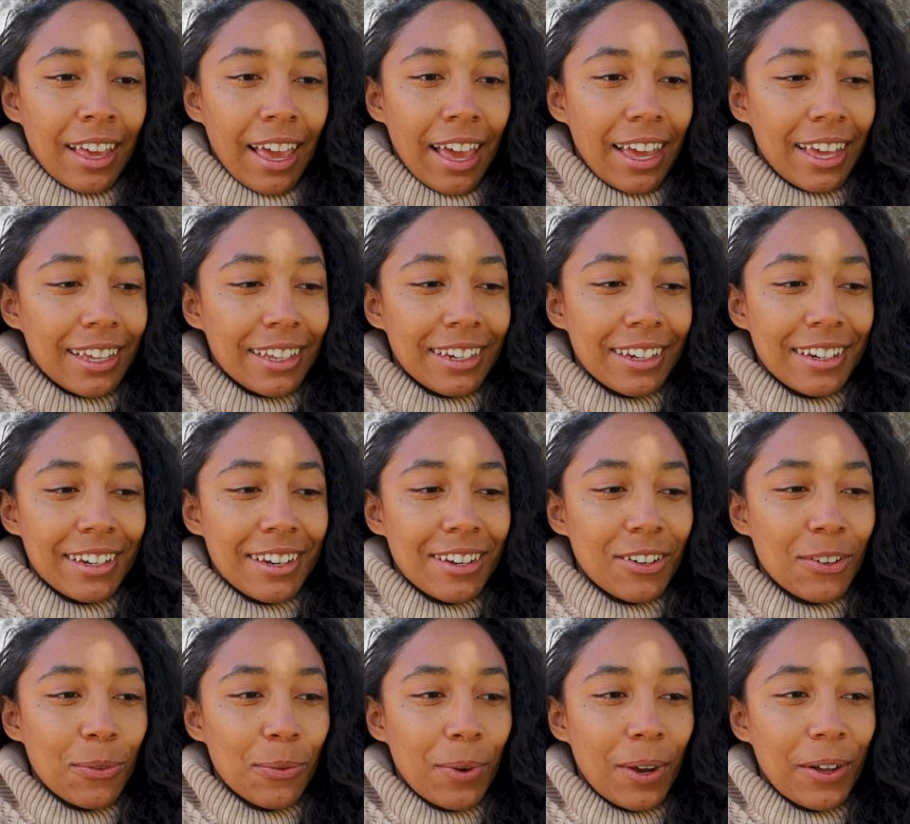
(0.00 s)

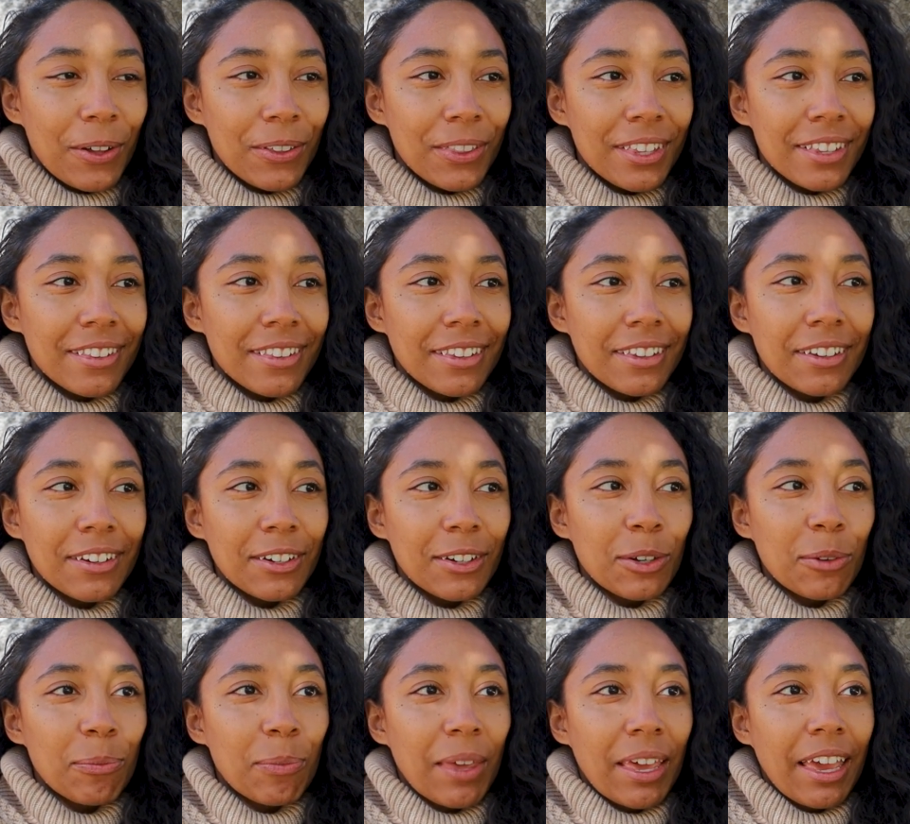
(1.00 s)
And while this
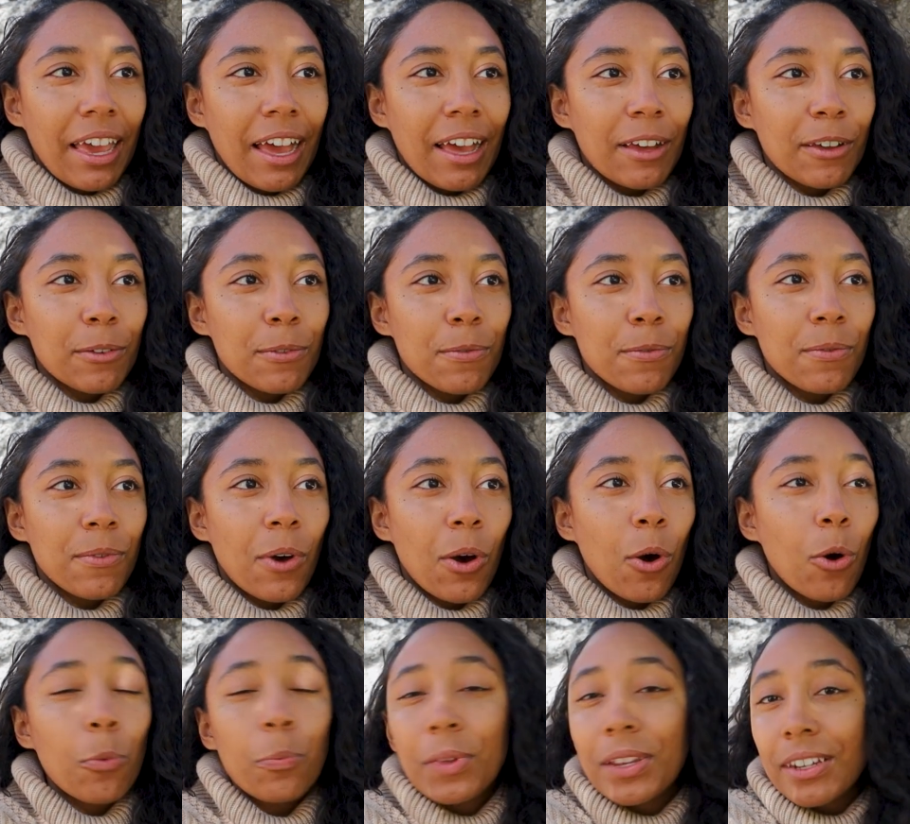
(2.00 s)
year may have
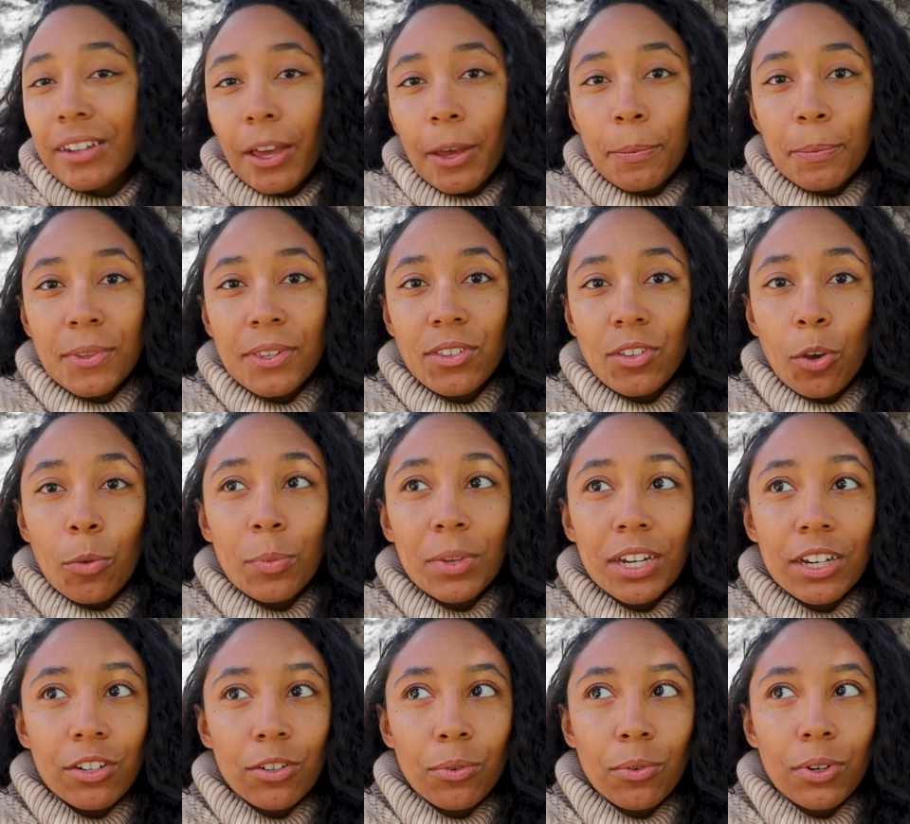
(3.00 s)
opened up so
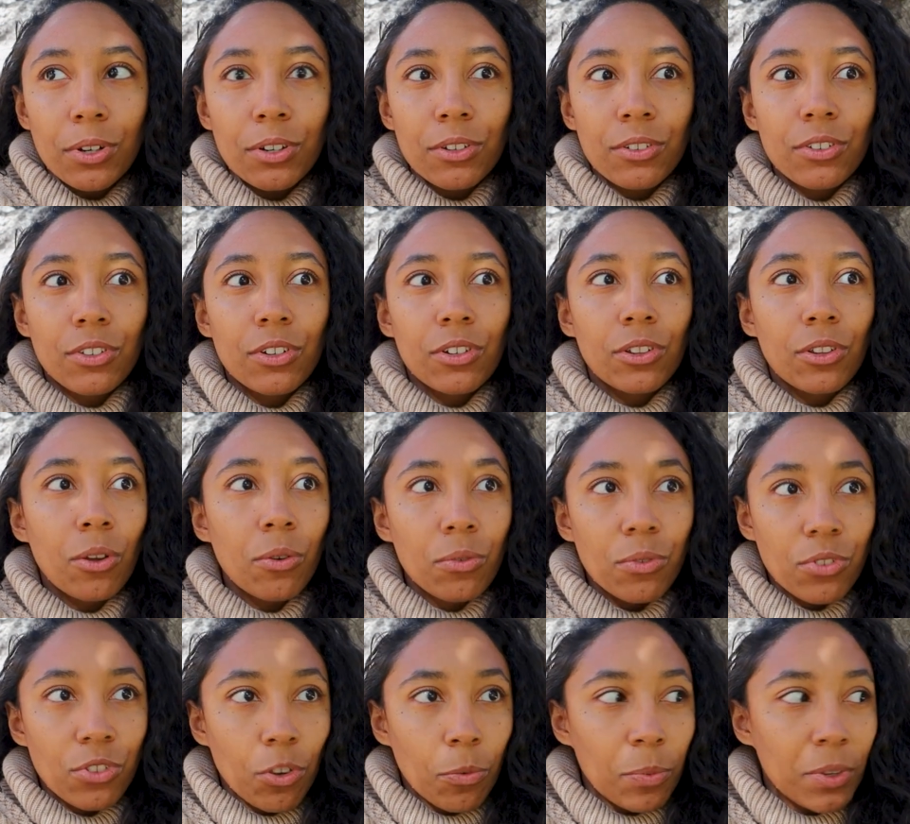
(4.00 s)
many doors,
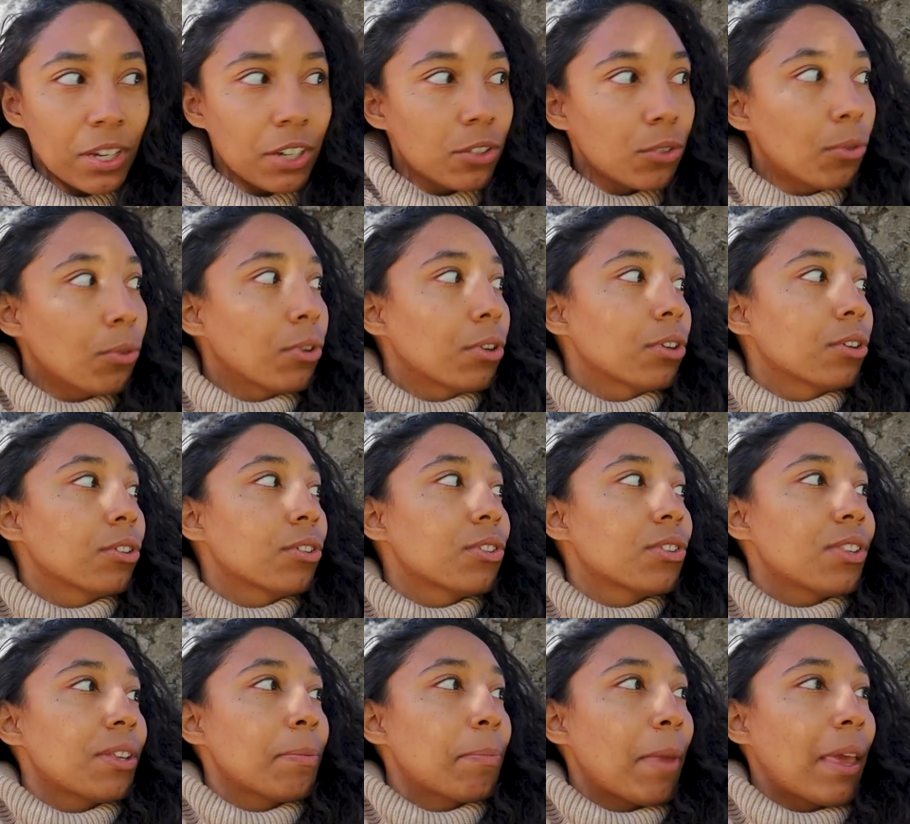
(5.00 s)
closed so many
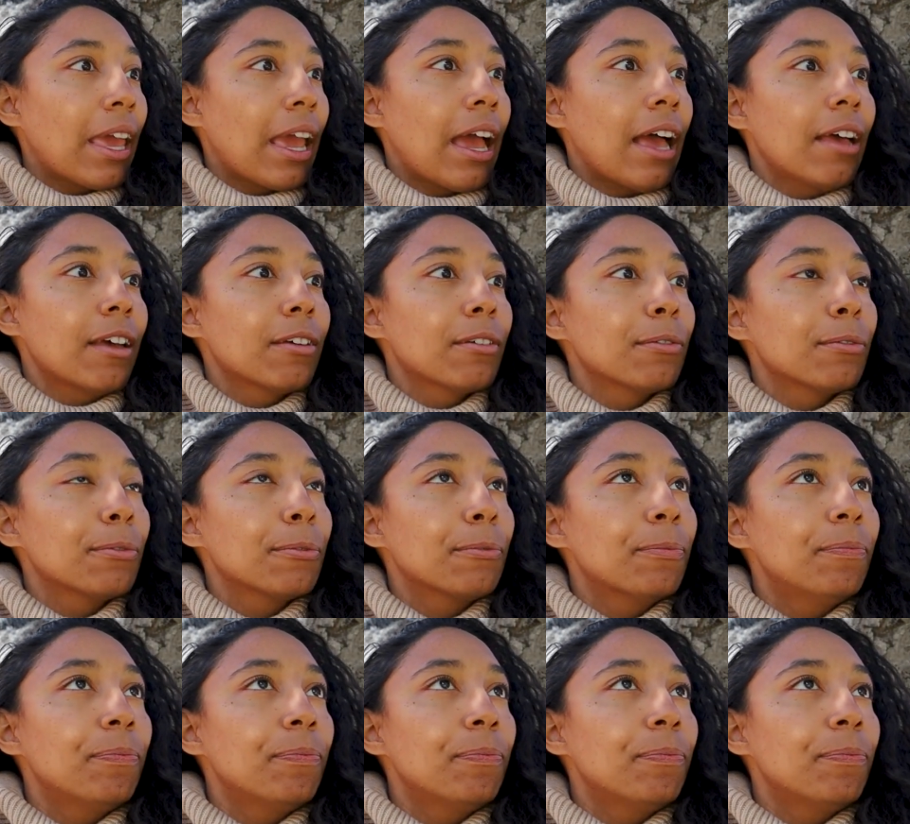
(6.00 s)
doors, it may have